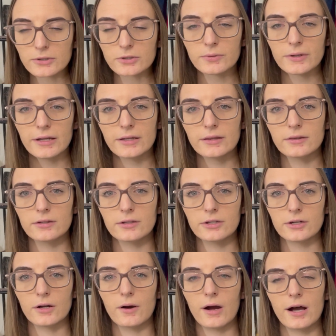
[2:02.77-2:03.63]
between,
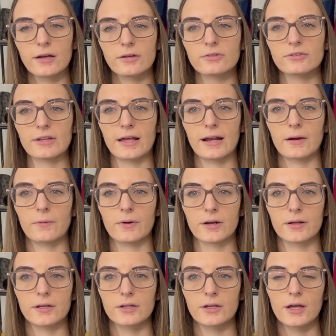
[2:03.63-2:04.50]
you know, us, and I
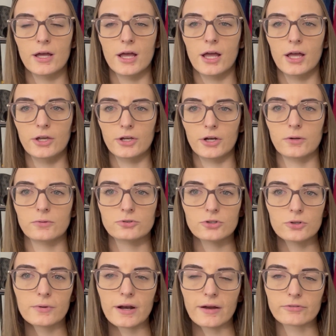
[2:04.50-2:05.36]
want to, you know,
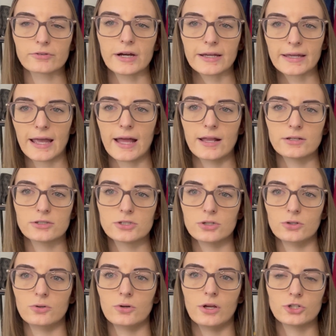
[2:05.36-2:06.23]
do whatever I can
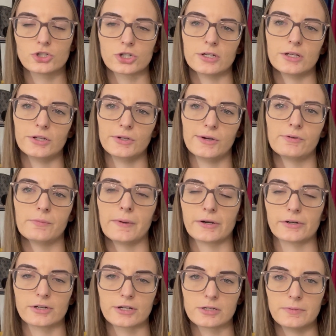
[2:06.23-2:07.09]
to ensure that you have a
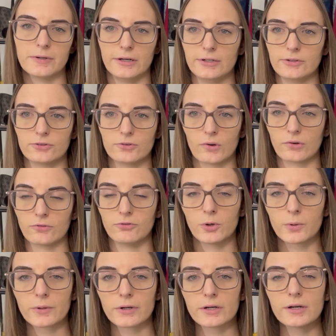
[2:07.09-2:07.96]
better experience going
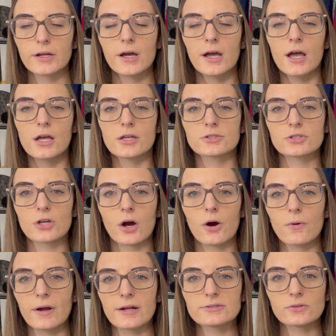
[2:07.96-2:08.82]
forward.
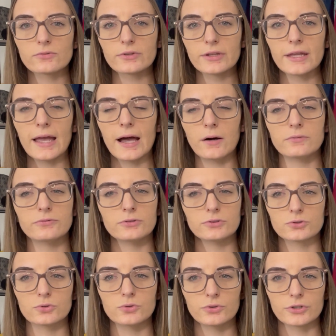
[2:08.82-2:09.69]
So it's a really
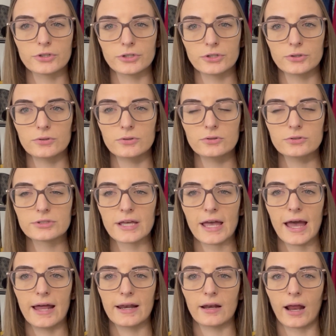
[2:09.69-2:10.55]
helpful tool to use,
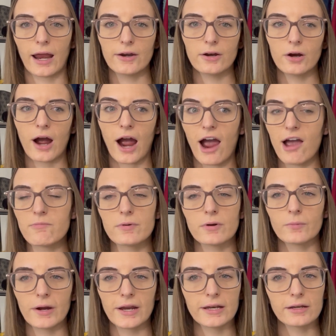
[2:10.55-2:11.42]
and I know I've
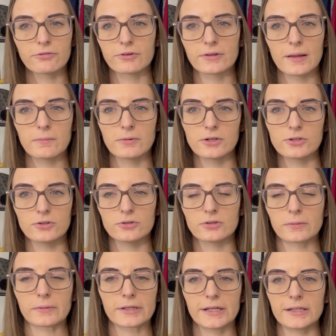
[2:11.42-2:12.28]
been waiting for them to do
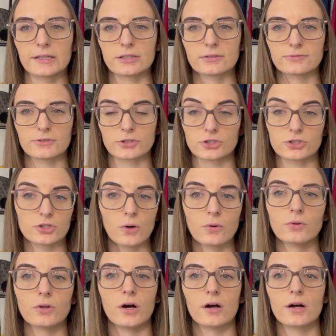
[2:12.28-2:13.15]
something like this for
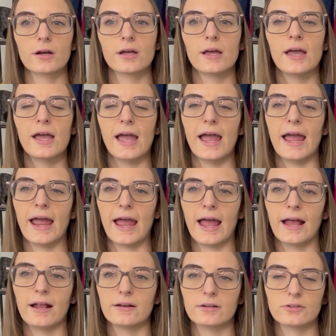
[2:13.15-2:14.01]
so long,
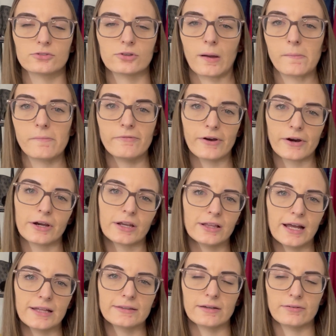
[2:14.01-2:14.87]
and so I'm very
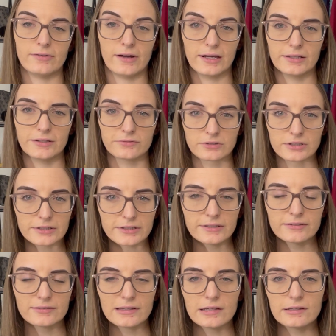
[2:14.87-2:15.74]
glad they finally
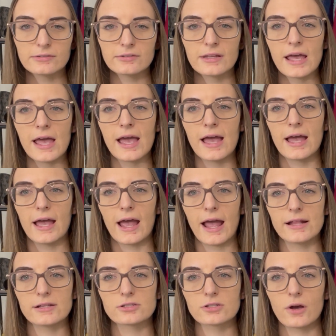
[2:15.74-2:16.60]
released this.
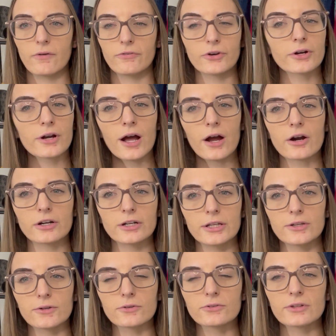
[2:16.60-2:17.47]
And so if you're not
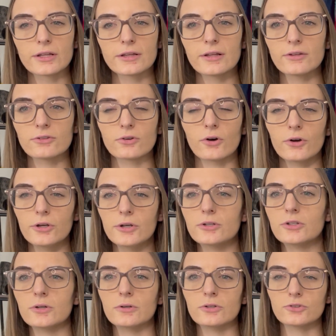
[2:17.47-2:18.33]
already using this, all
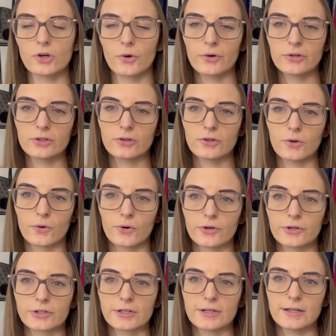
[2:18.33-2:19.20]
you do is go into the
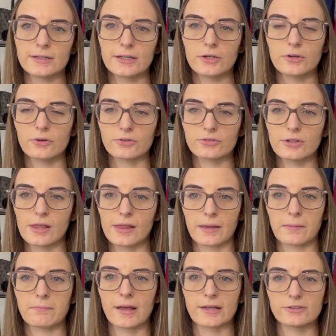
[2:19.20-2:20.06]
order and then you'll see
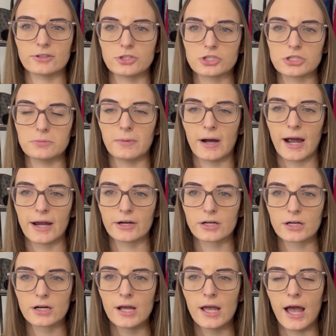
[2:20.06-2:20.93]
like message the
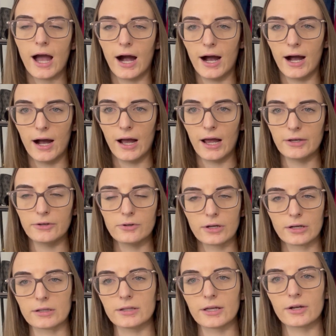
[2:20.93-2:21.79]
buyer, and you
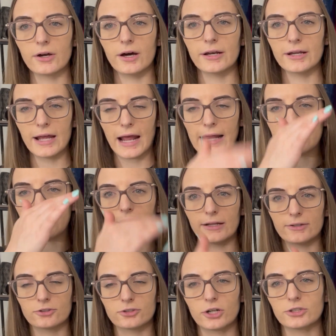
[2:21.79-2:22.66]
can click on it and then
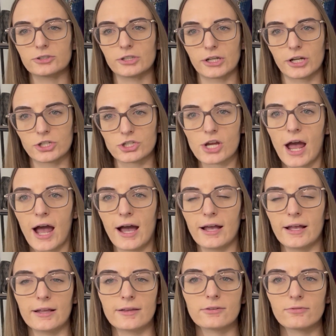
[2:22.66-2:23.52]
it starts like a
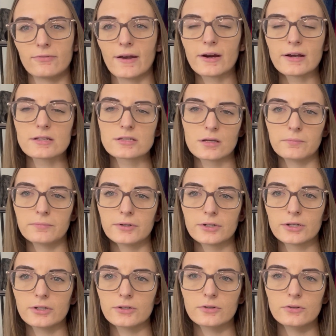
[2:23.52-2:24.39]
chat. It's very
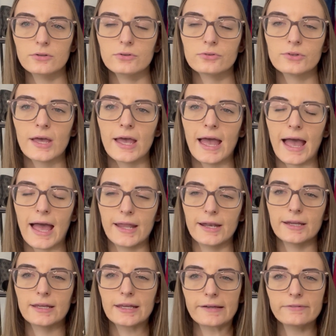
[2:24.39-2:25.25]
simple to use,
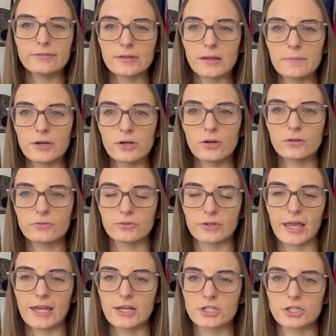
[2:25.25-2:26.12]
and it gives them a
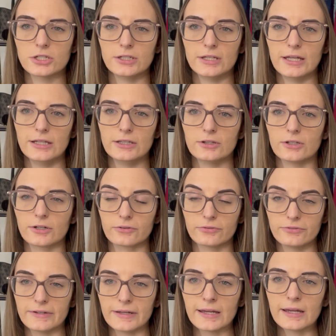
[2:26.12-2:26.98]
notification in their
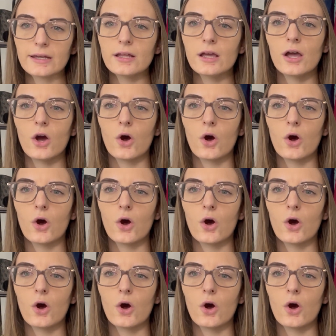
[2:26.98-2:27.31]
feed